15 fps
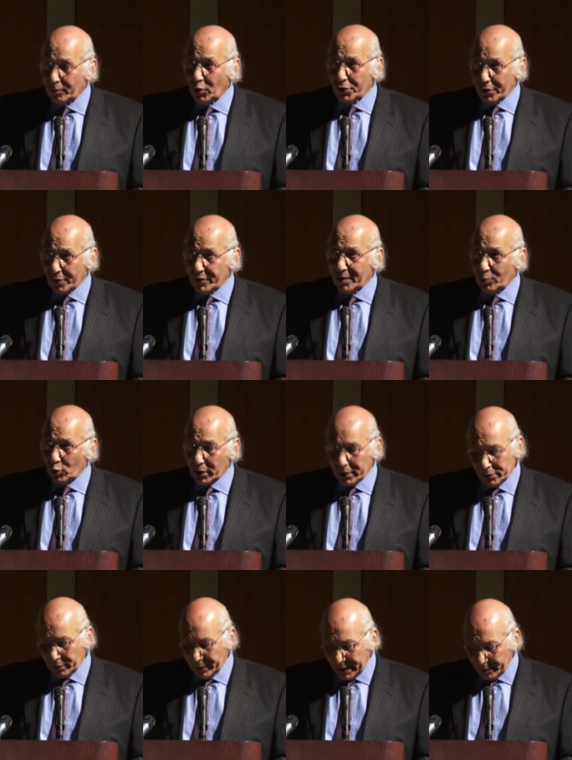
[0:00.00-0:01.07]
Both of them
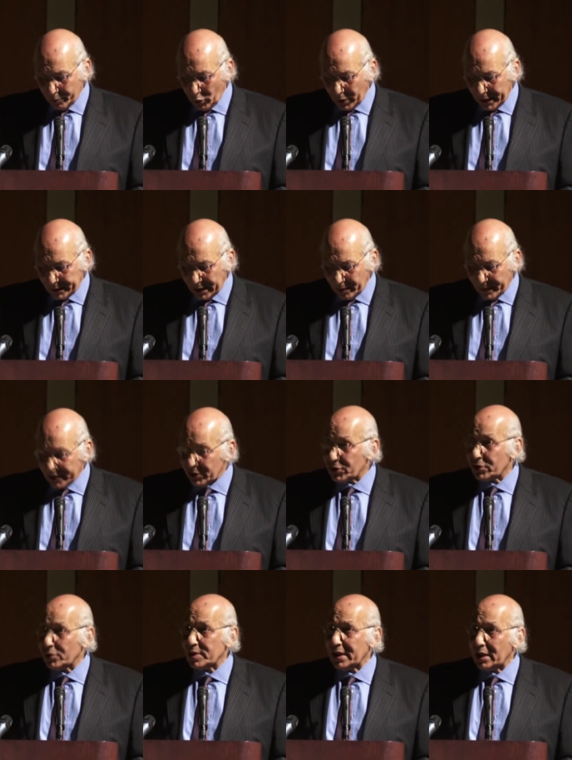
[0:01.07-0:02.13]
worked on that book, and I
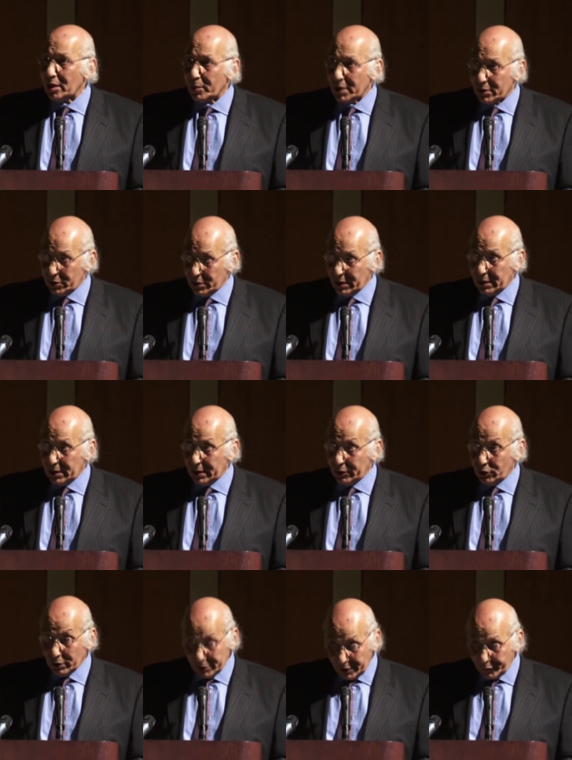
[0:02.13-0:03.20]
managed to see him and uh,
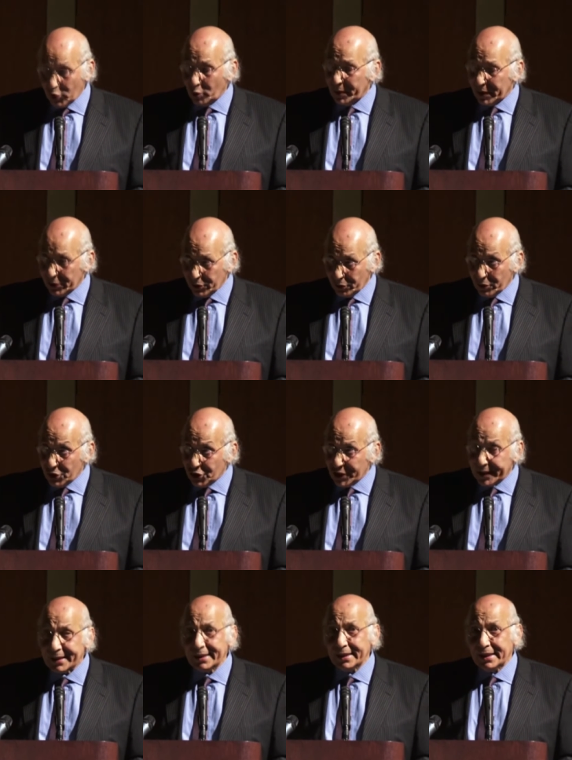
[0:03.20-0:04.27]
to interview him in
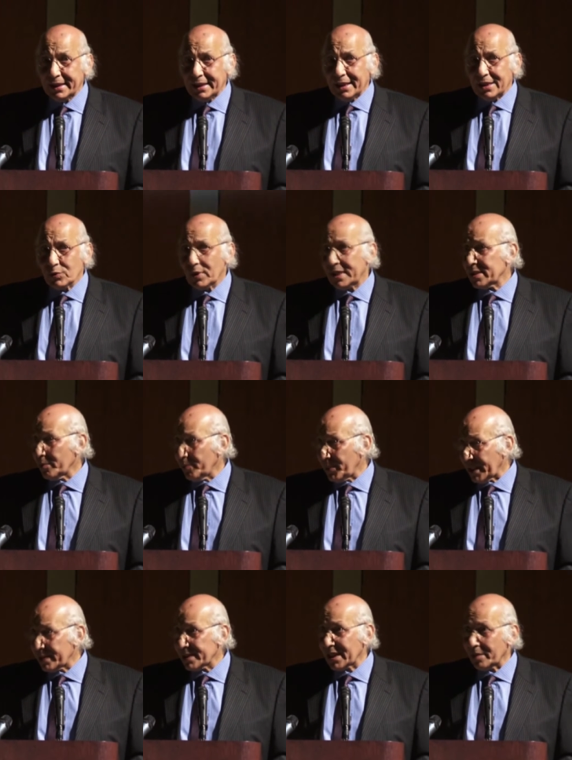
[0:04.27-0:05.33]
Tunisia, as well as in Paris.